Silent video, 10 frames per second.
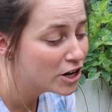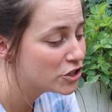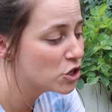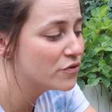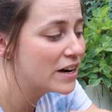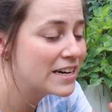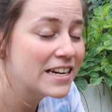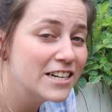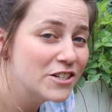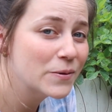So if I
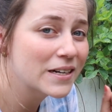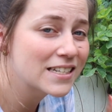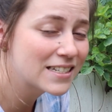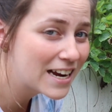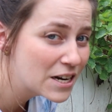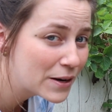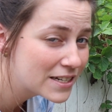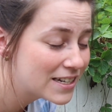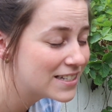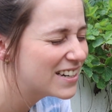need to extend my
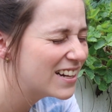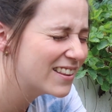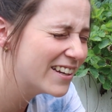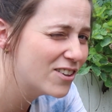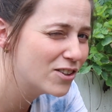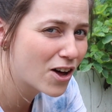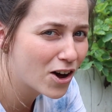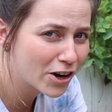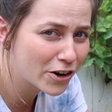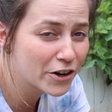season a little
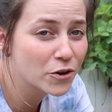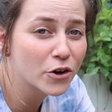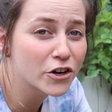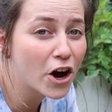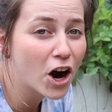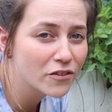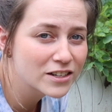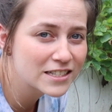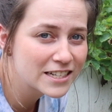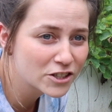longer in order to
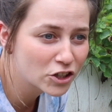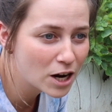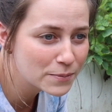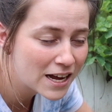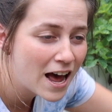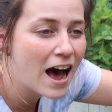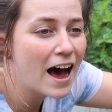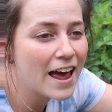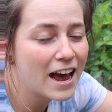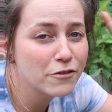harvest these crops,
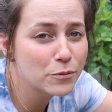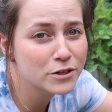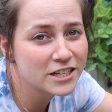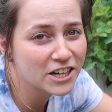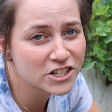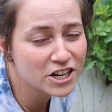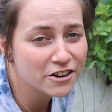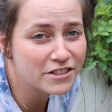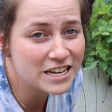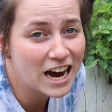I have the protection
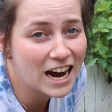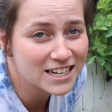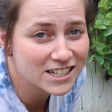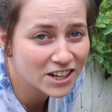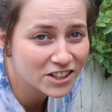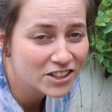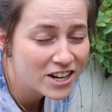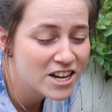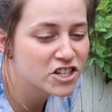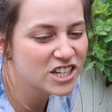of the high tunnel
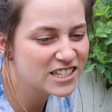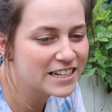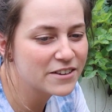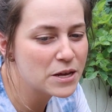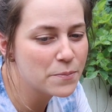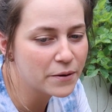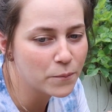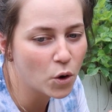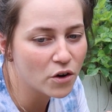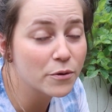just to give me a bit
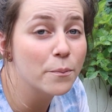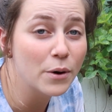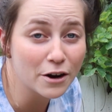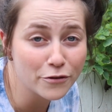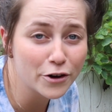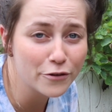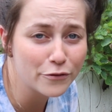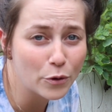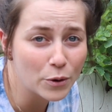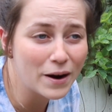more of a buffer
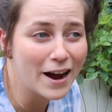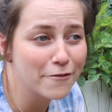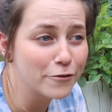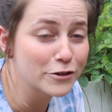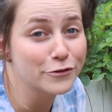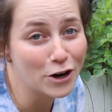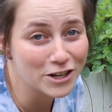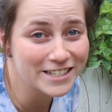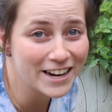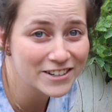for my first
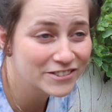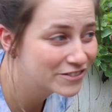frost date.